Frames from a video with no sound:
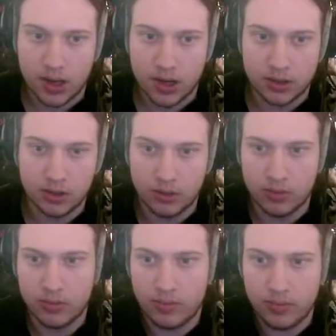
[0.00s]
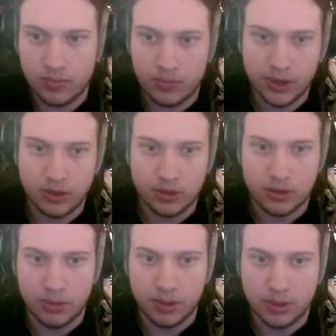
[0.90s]
So let's just
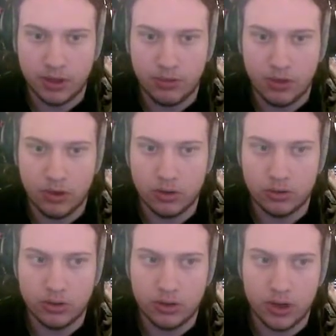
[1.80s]
simply say float